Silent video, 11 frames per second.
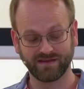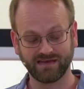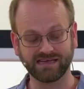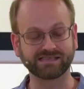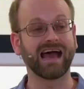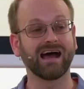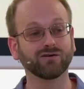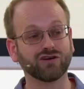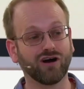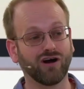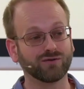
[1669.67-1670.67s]
It's how
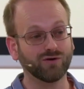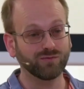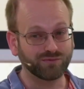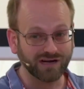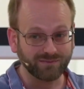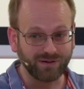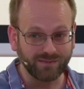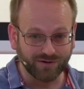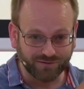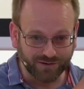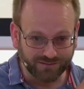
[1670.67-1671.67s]
God will bring
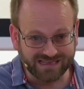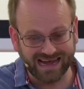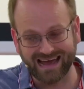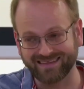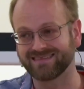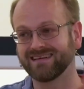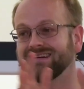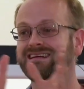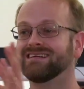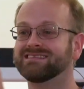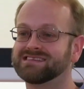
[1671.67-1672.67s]
people from death
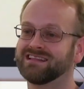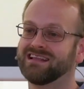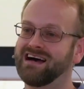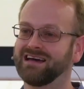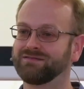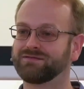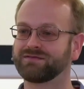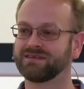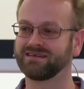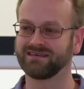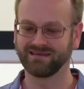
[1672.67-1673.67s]
to life.